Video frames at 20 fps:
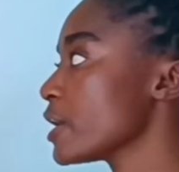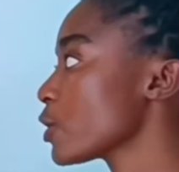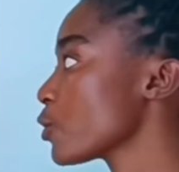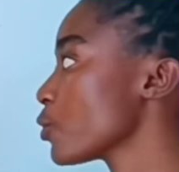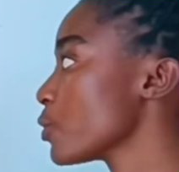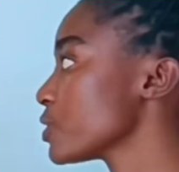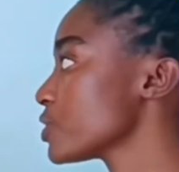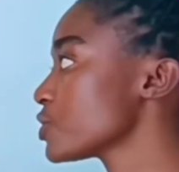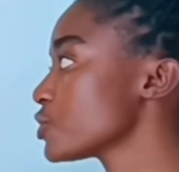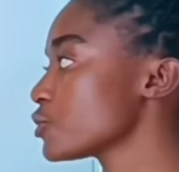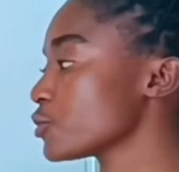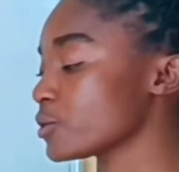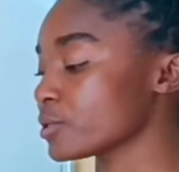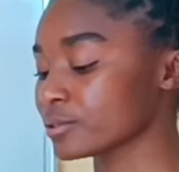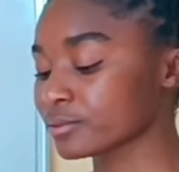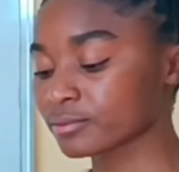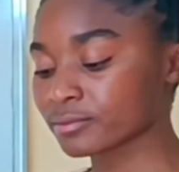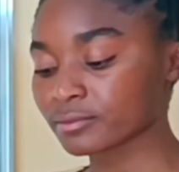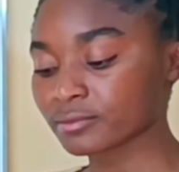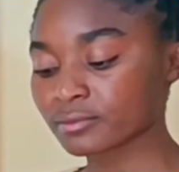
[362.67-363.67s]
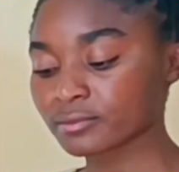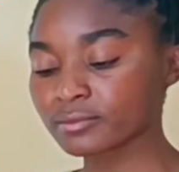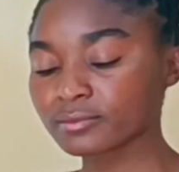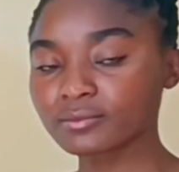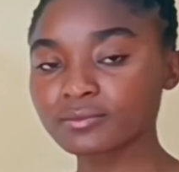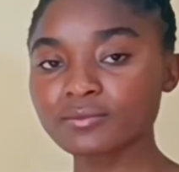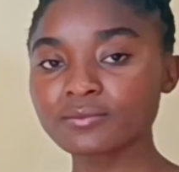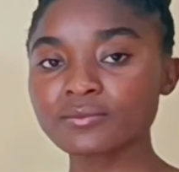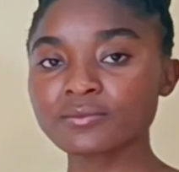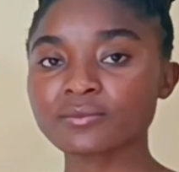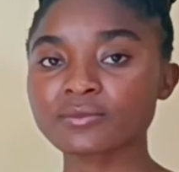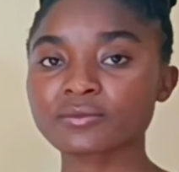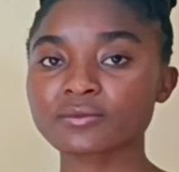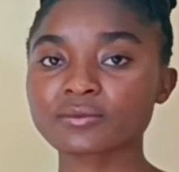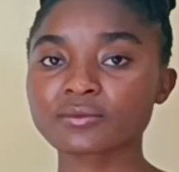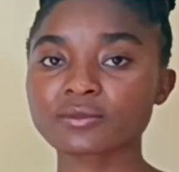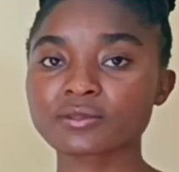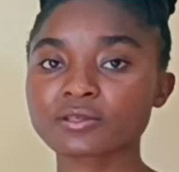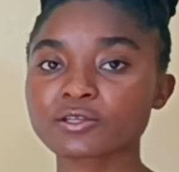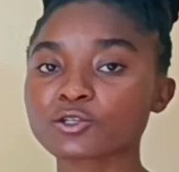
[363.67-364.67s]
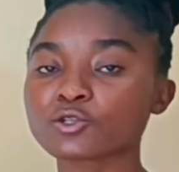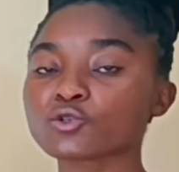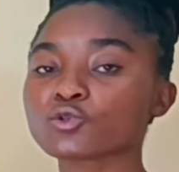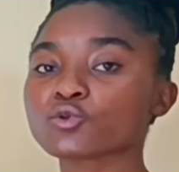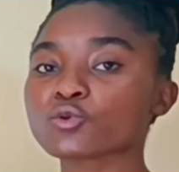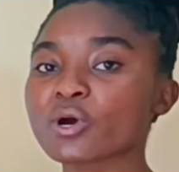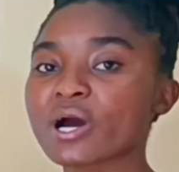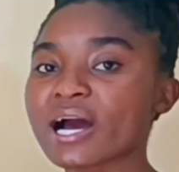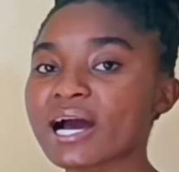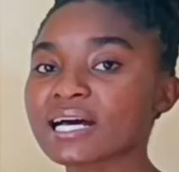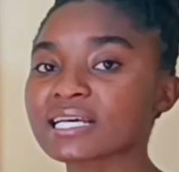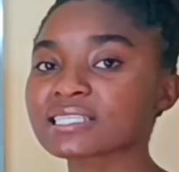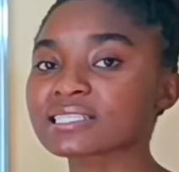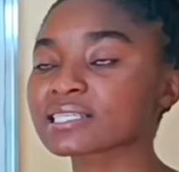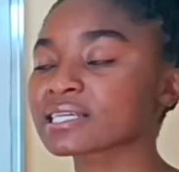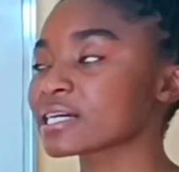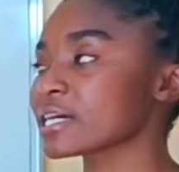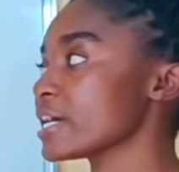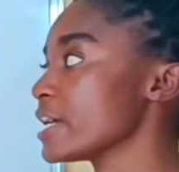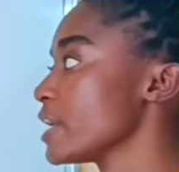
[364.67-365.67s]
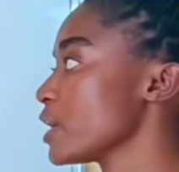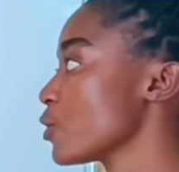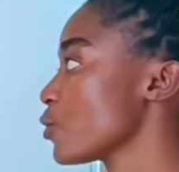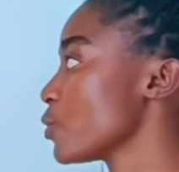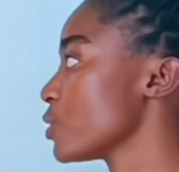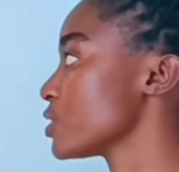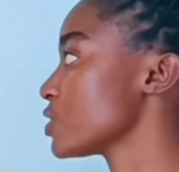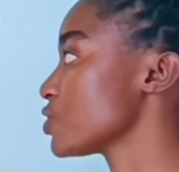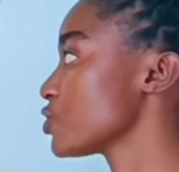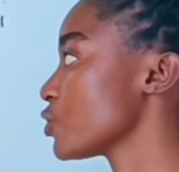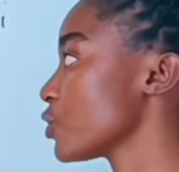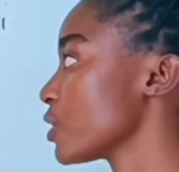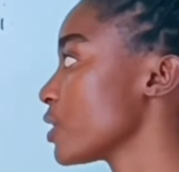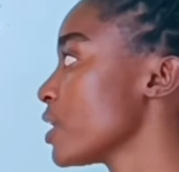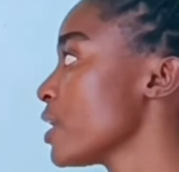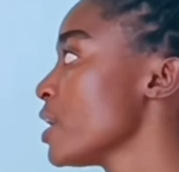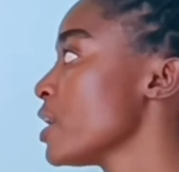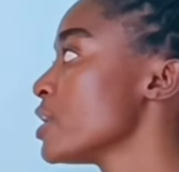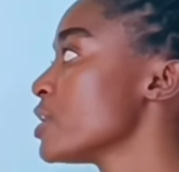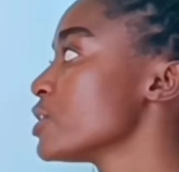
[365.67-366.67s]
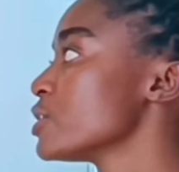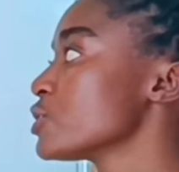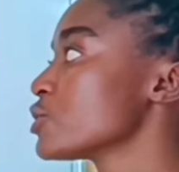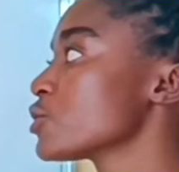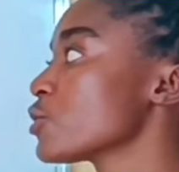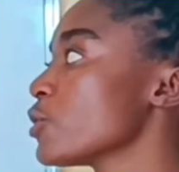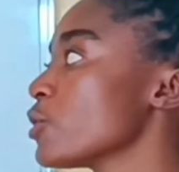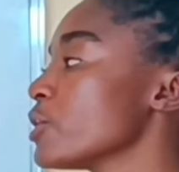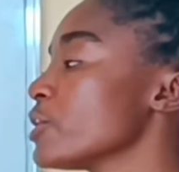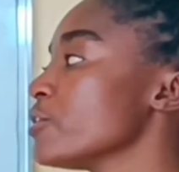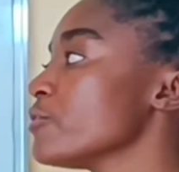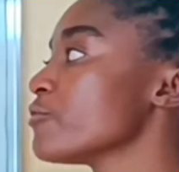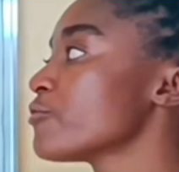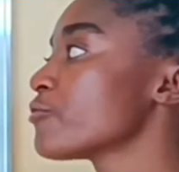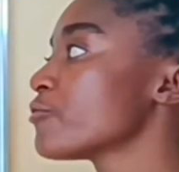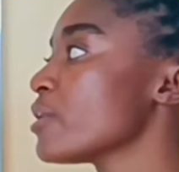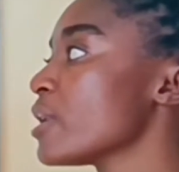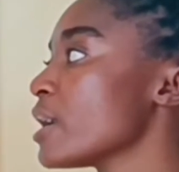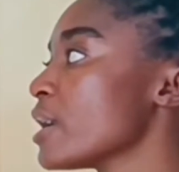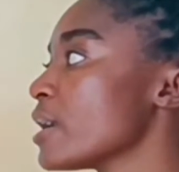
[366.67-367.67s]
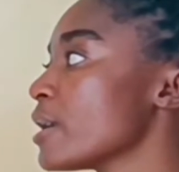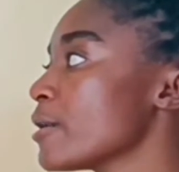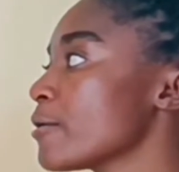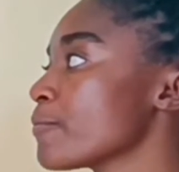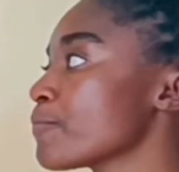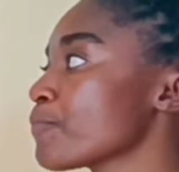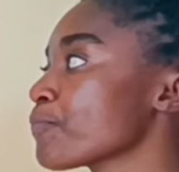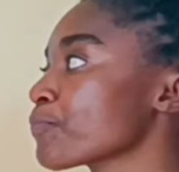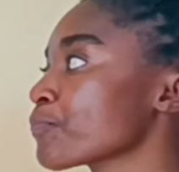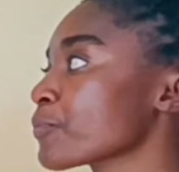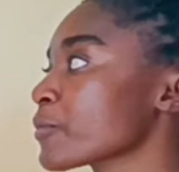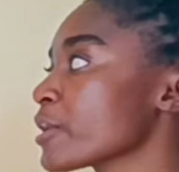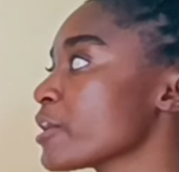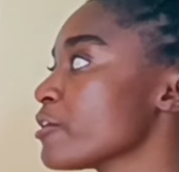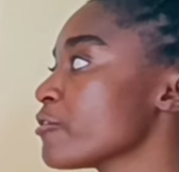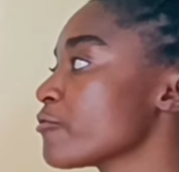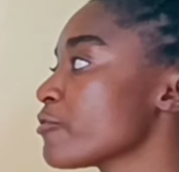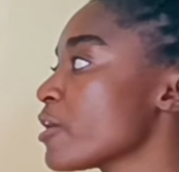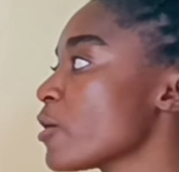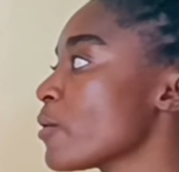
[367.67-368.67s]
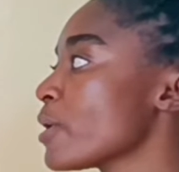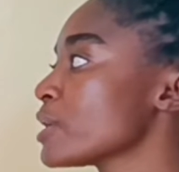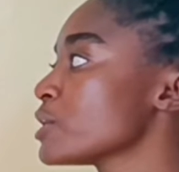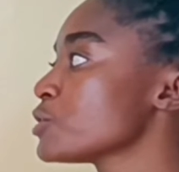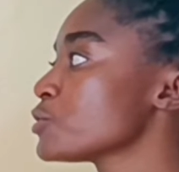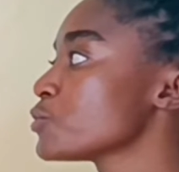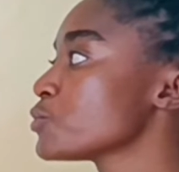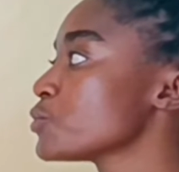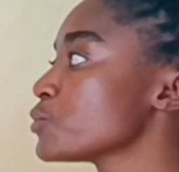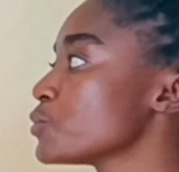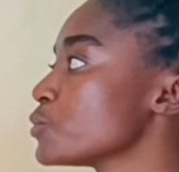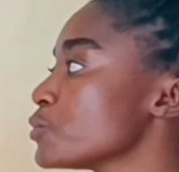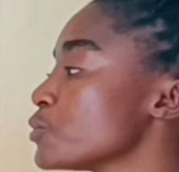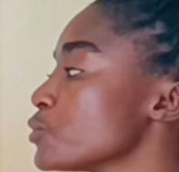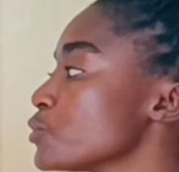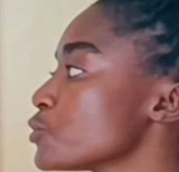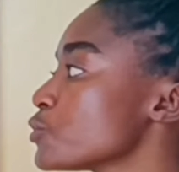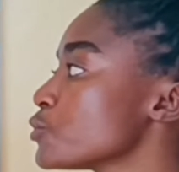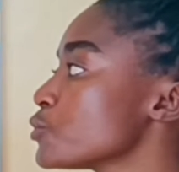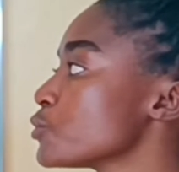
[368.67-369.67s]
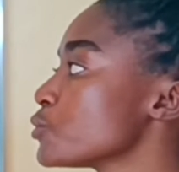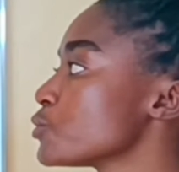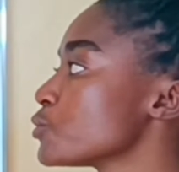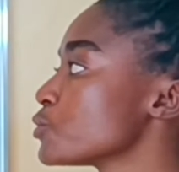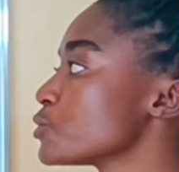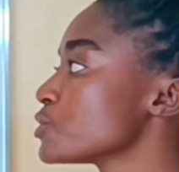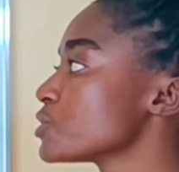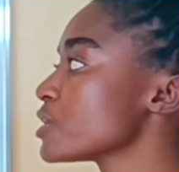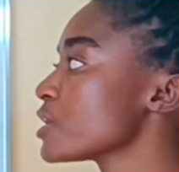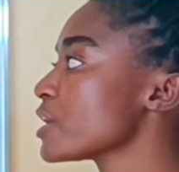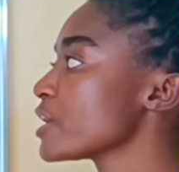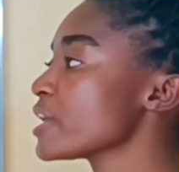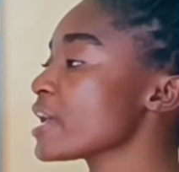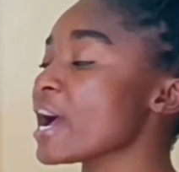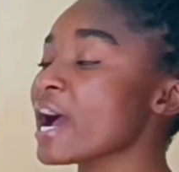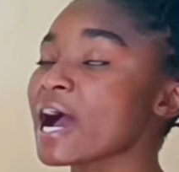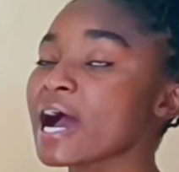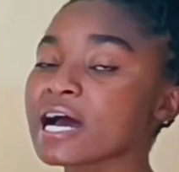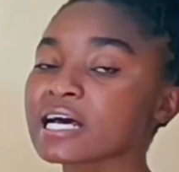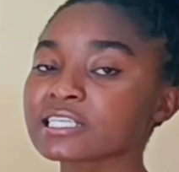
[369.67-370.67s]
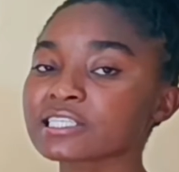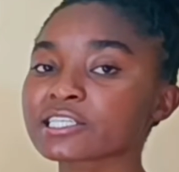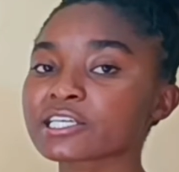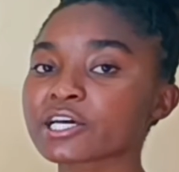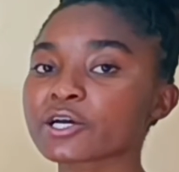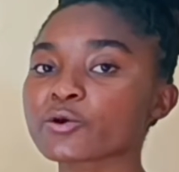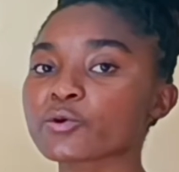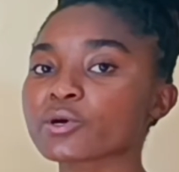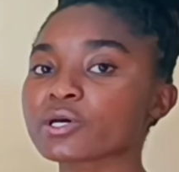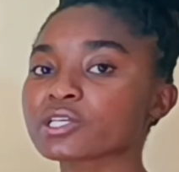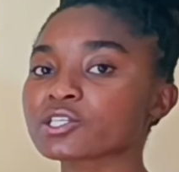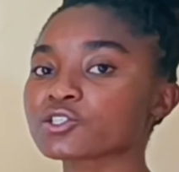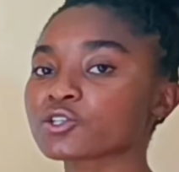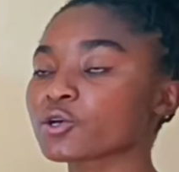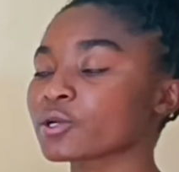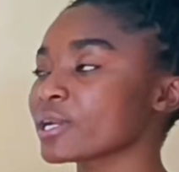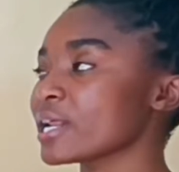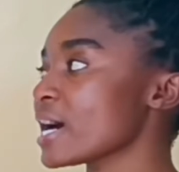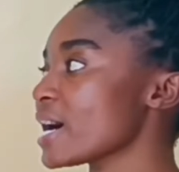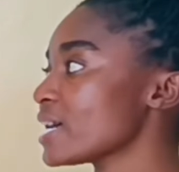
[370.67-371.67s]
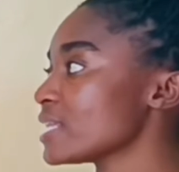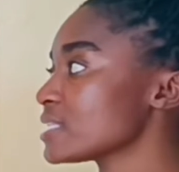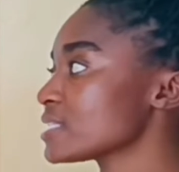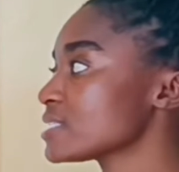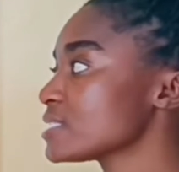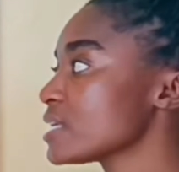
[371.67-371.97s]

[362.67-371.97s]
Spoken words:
a question. To ask a question. So if I want to say ask a question, I'll